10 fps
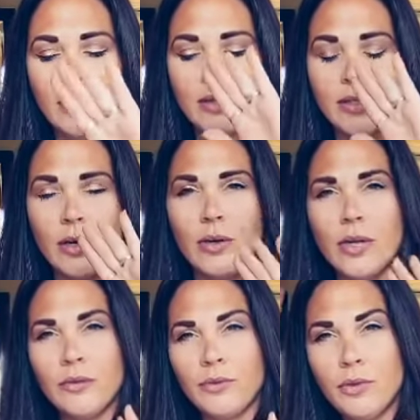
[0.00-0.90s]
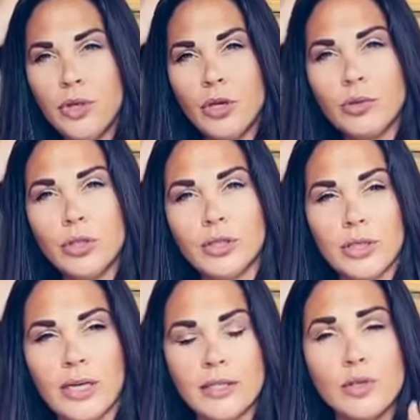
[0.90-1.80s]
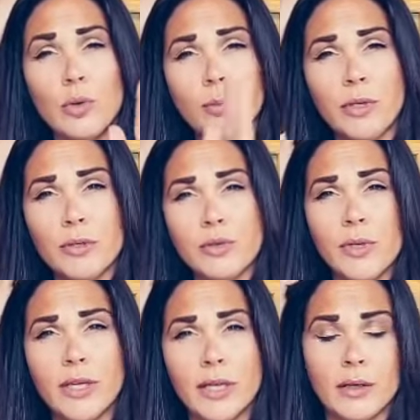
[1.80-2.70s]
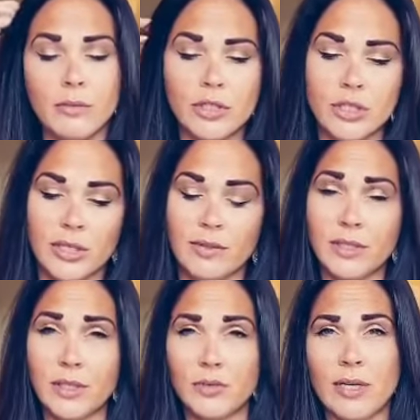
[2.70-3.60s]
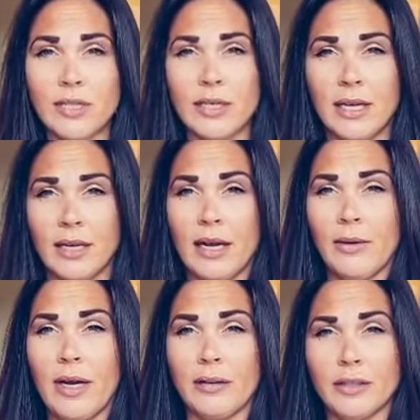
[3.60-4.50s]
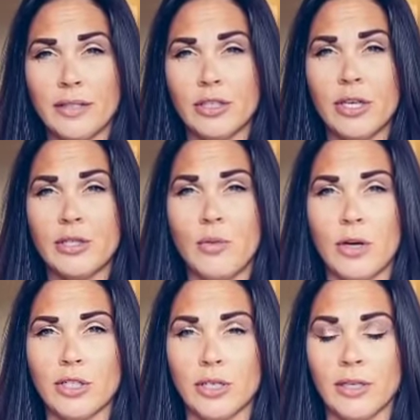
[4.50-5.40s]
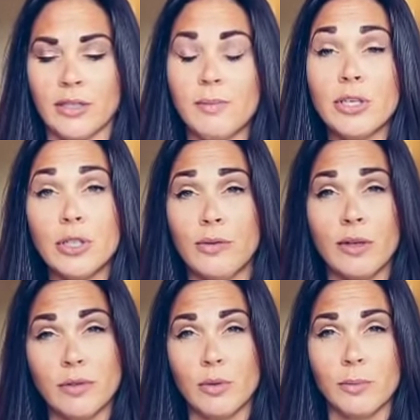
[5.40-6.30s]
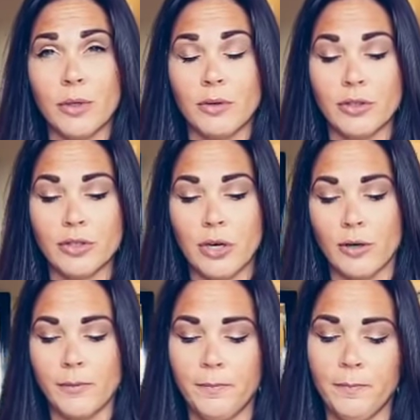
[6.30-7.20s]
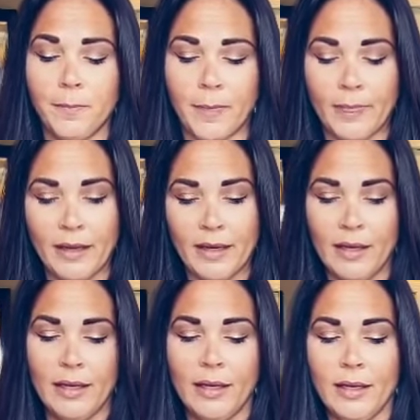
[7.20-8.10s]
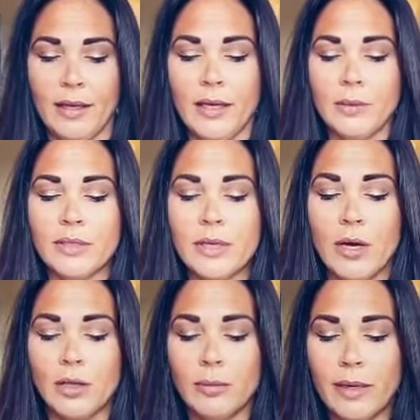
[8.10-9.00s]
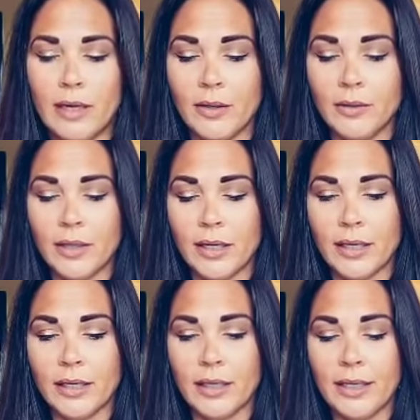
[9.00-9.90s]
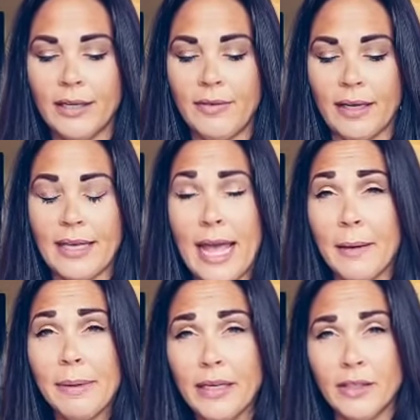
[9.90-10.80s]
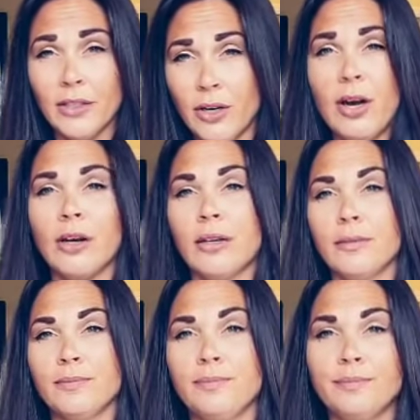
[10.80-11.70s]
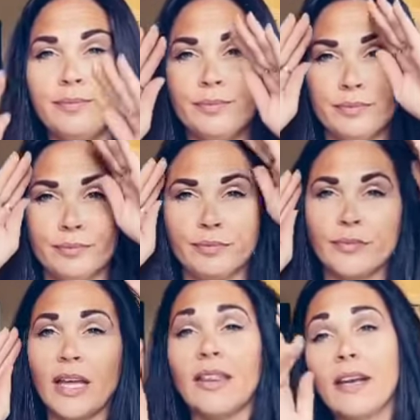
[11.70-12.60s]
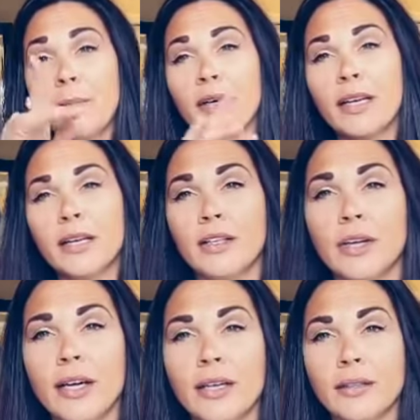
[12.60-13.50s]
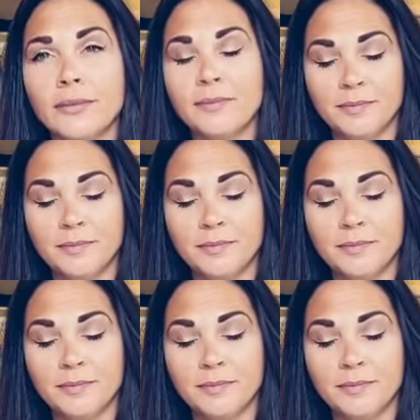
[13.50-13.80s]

So if you go look at Scorpio's reading, which if this is resonating, I would highly suggest watching it, especially if you have Scorpio in your chart. It was all about like, if I can't be in your heart, then I'm going to get in your head.